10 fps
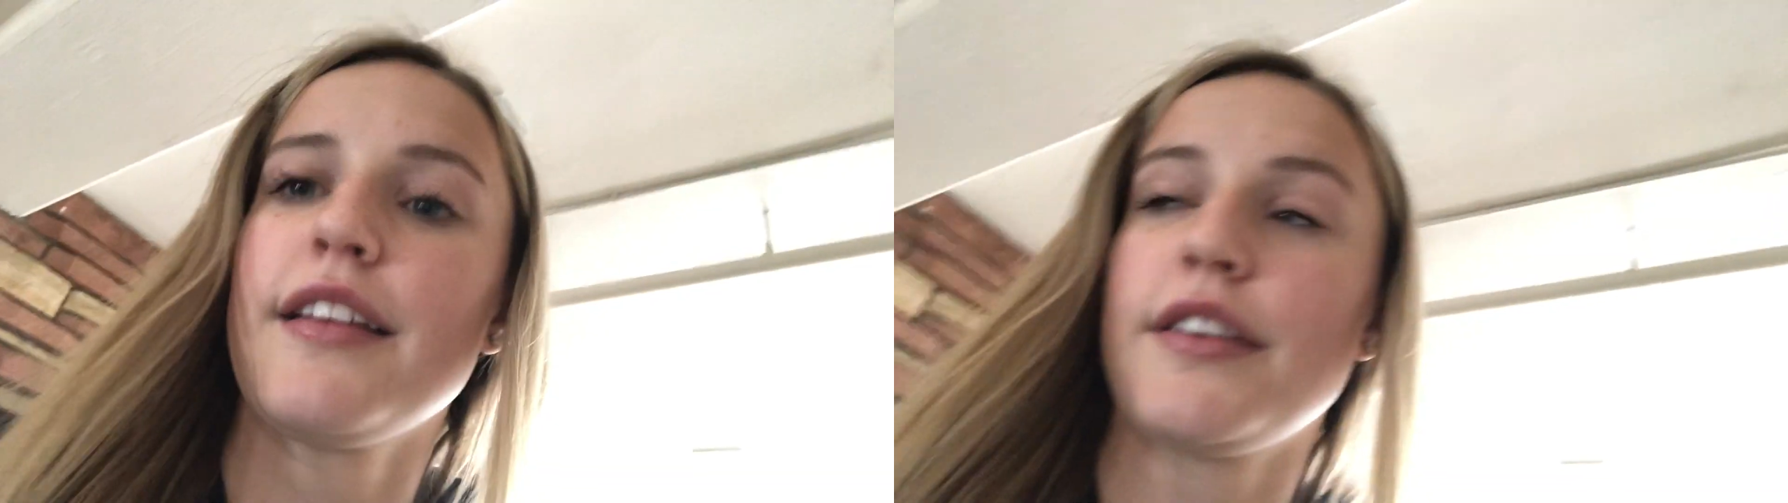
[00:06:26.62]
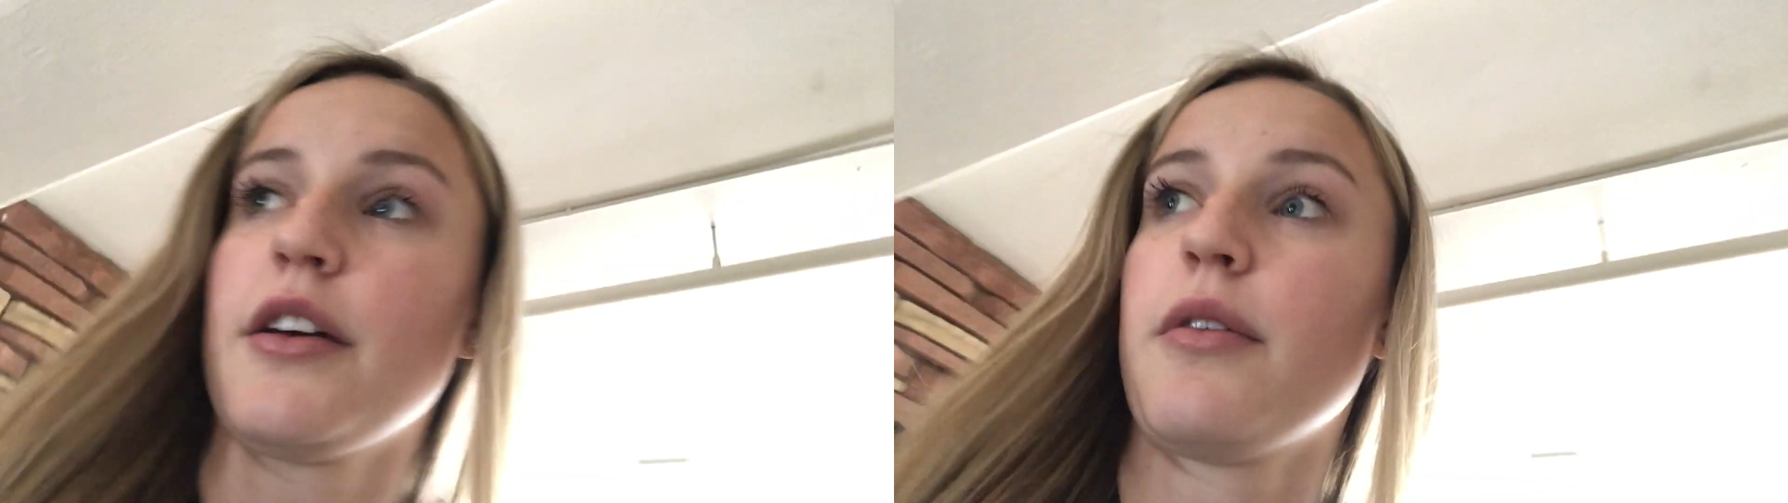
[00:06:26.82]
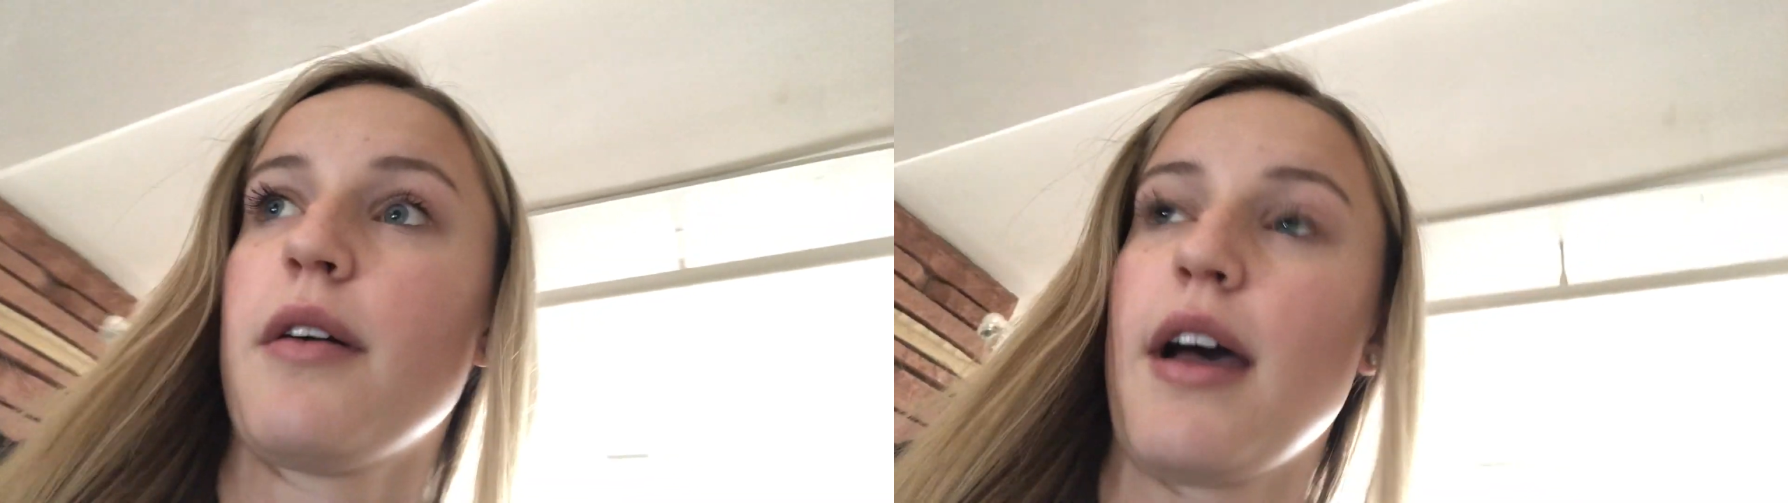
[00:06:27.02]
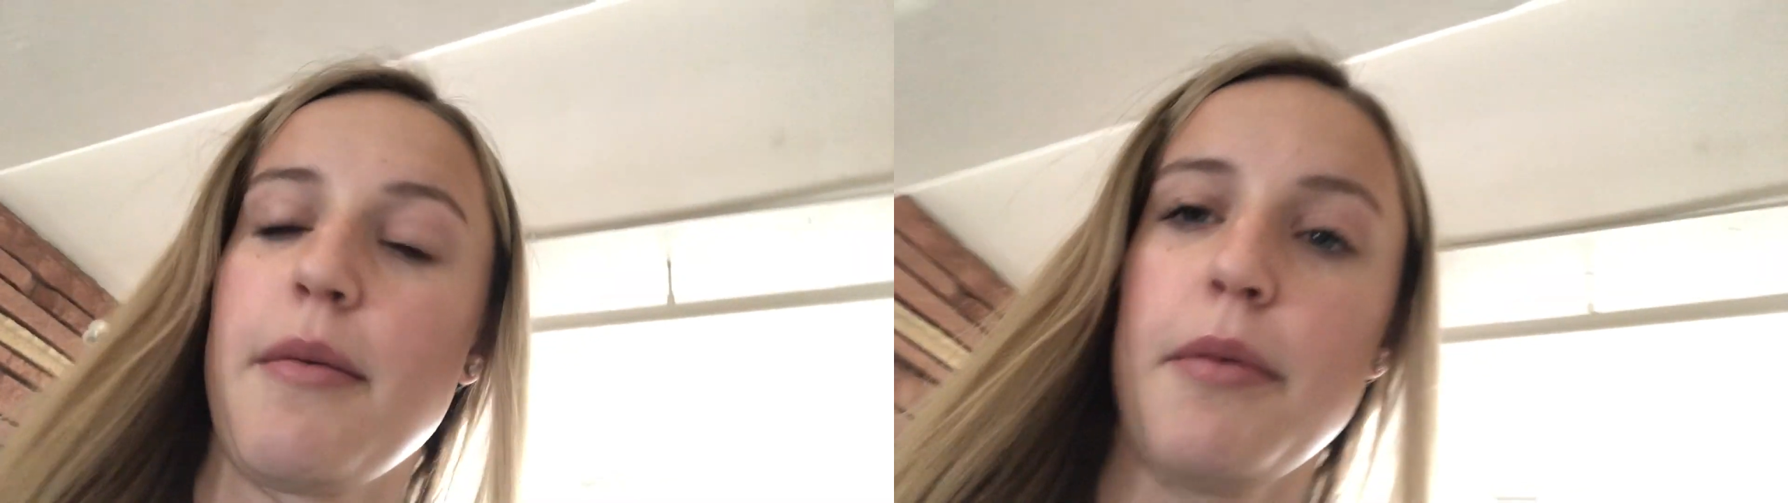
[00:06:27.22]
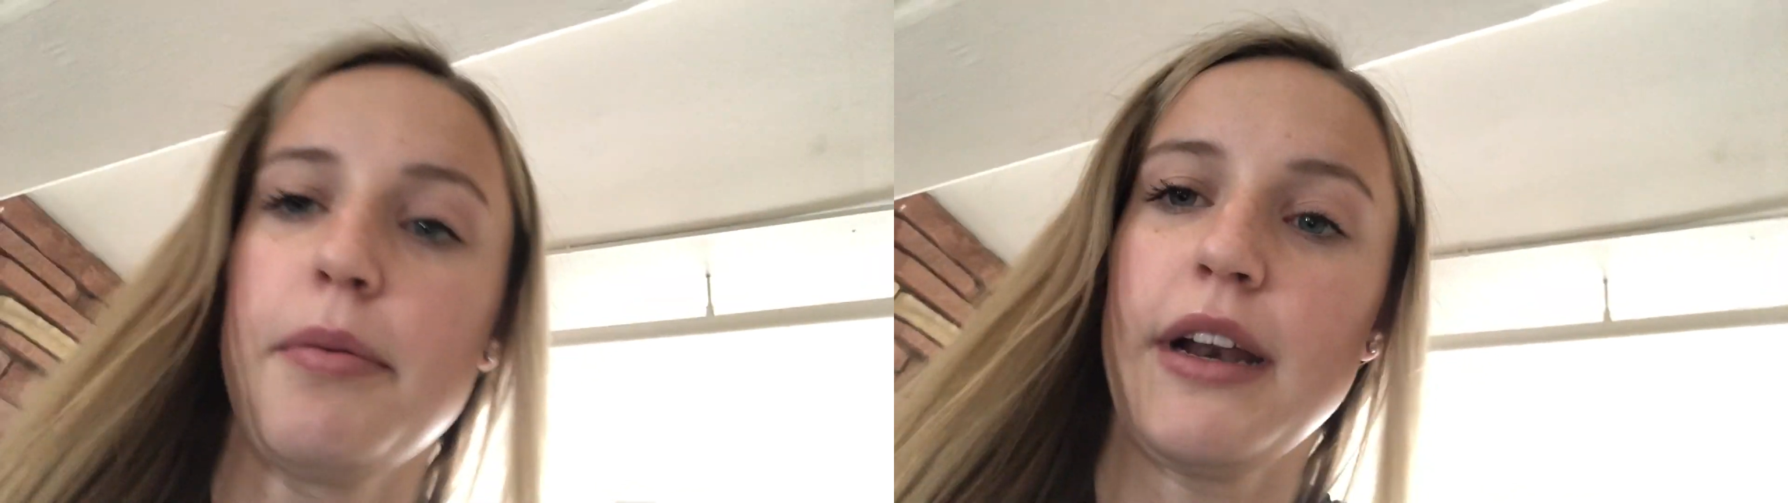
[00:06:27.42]
So
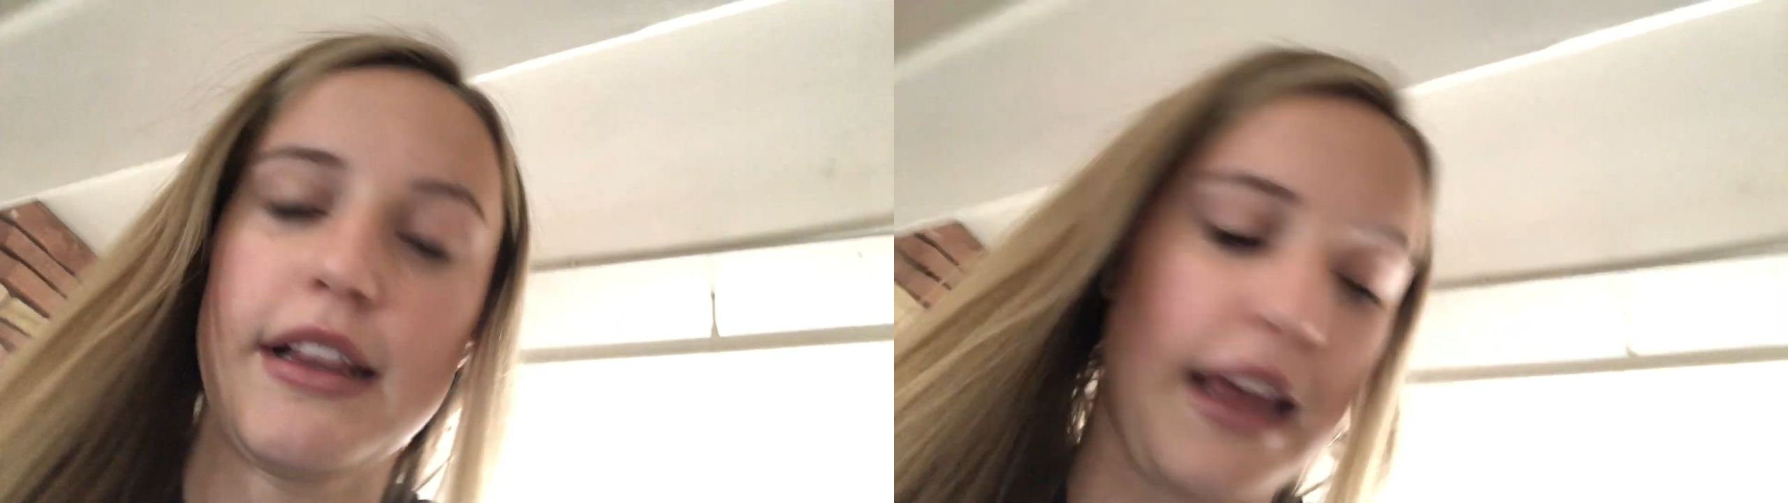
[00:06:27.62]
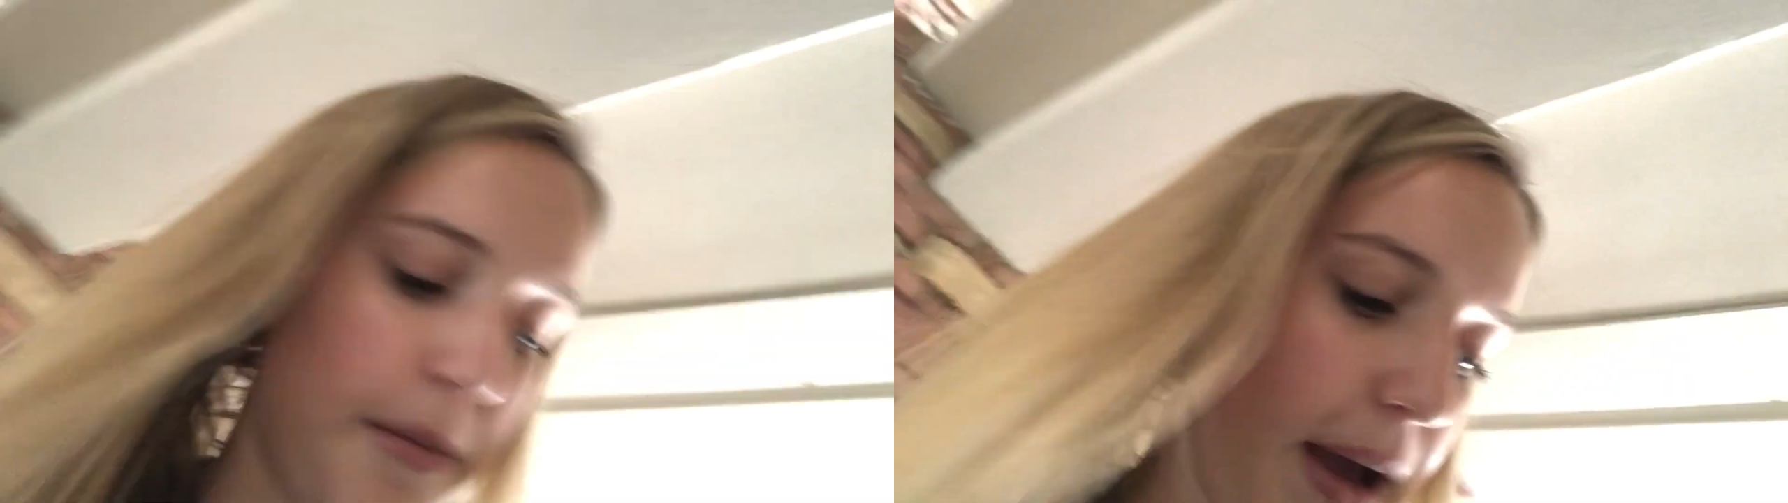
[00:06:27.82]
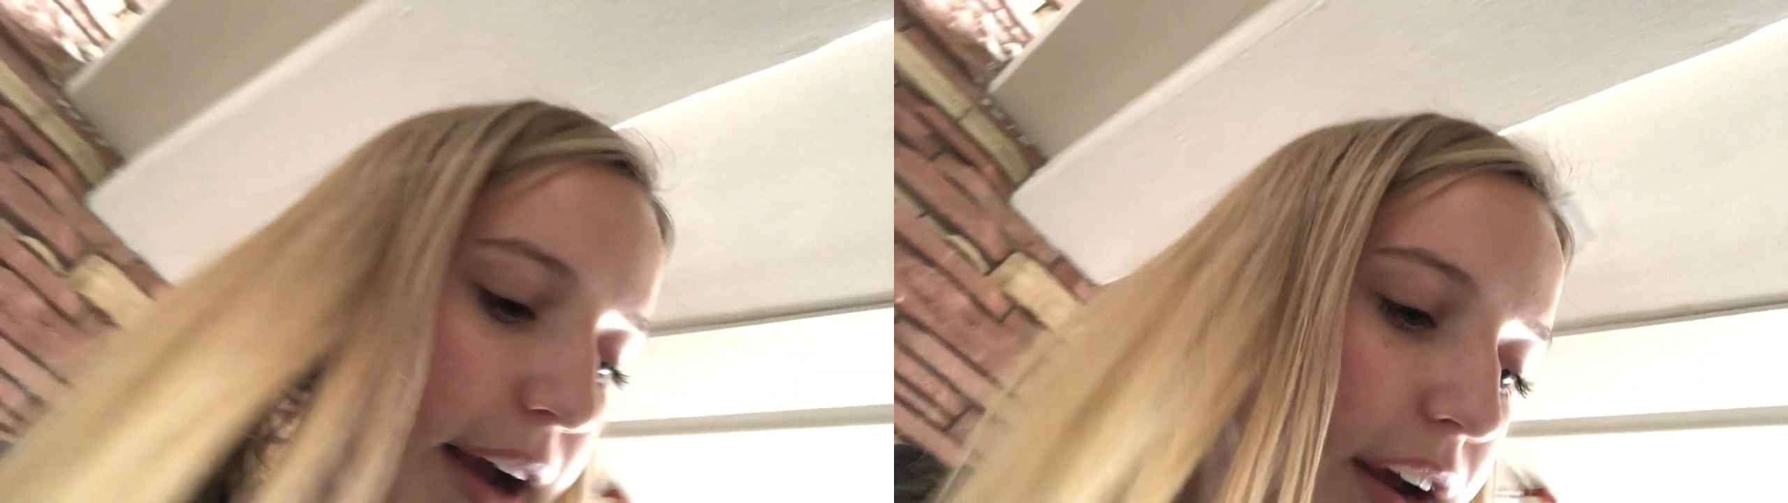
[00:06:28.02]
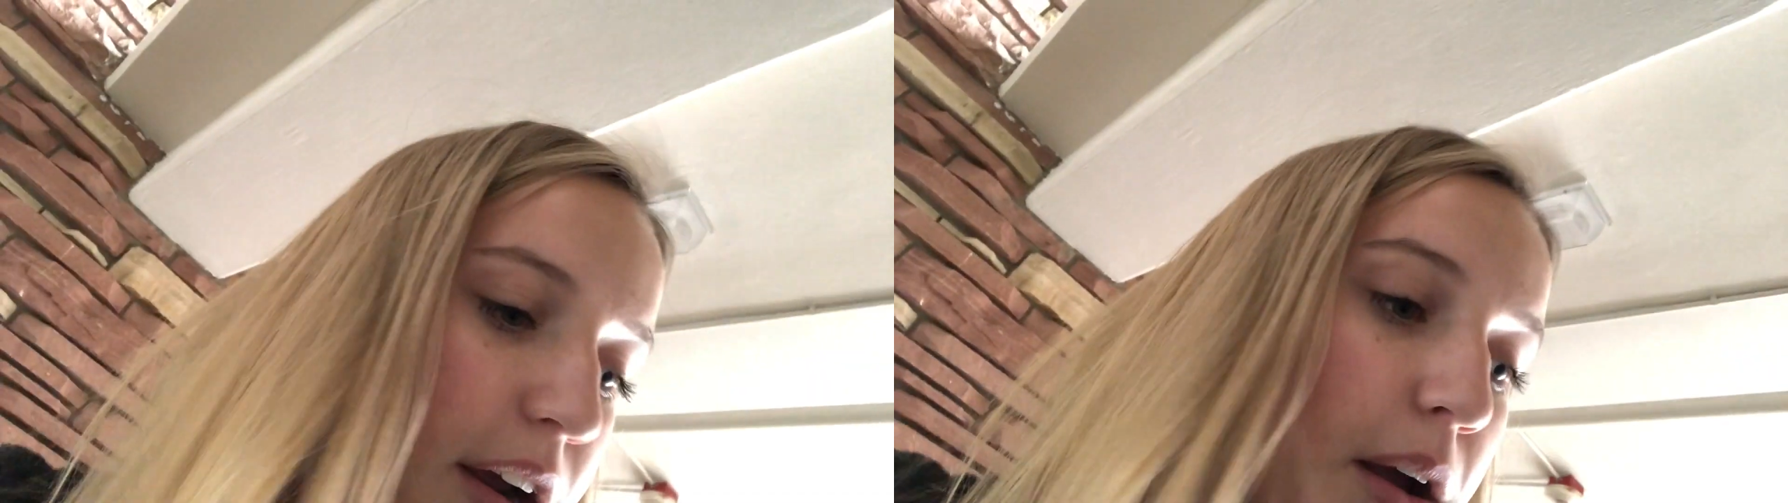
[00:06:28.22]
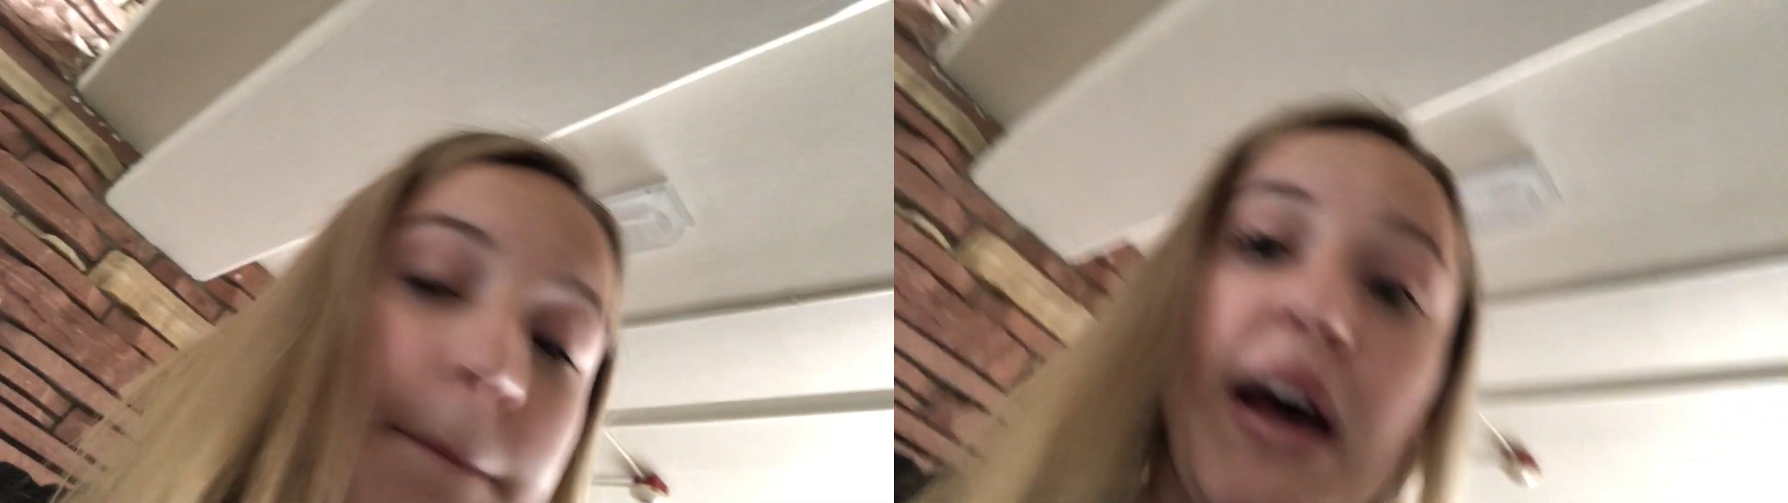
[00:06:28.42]
I'm a pretty light
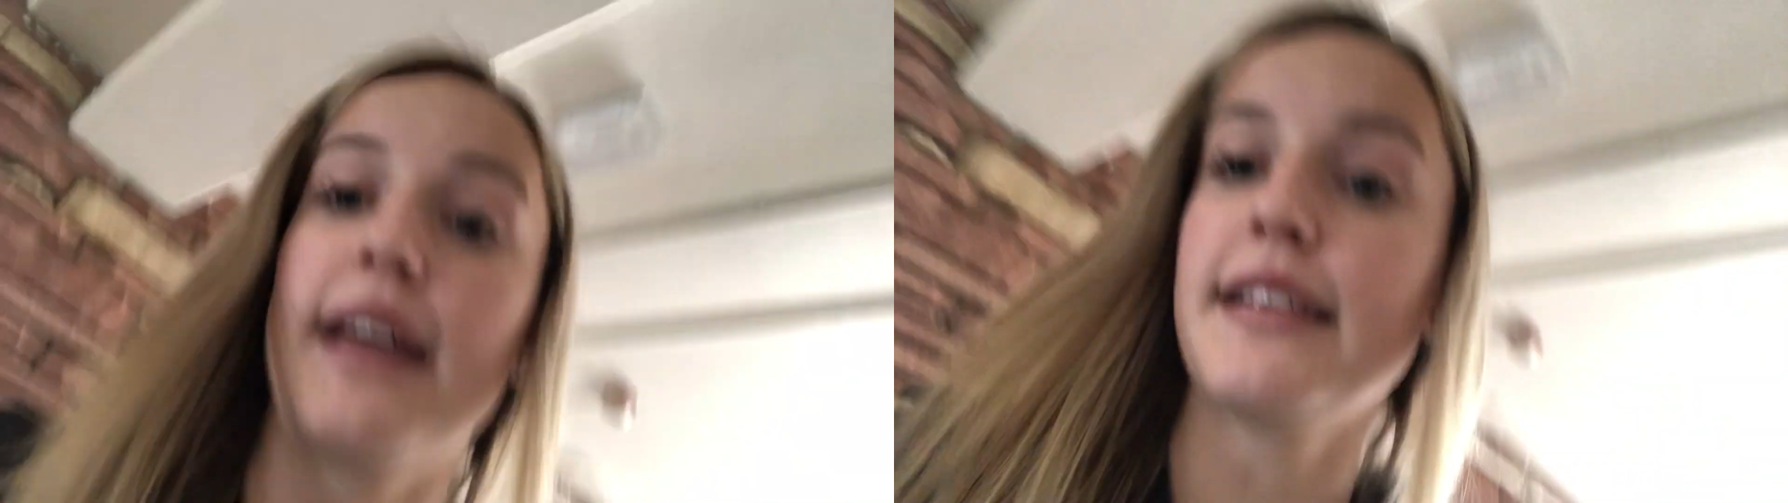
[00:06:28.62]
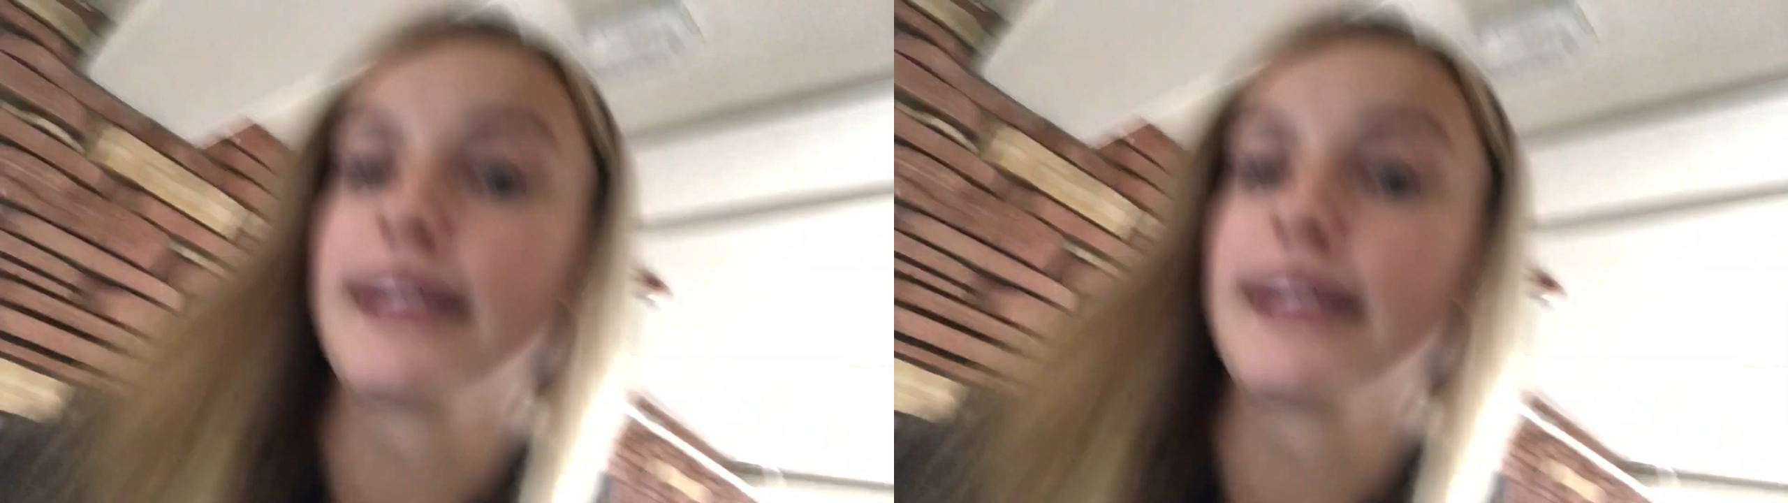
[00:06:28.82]
packer, but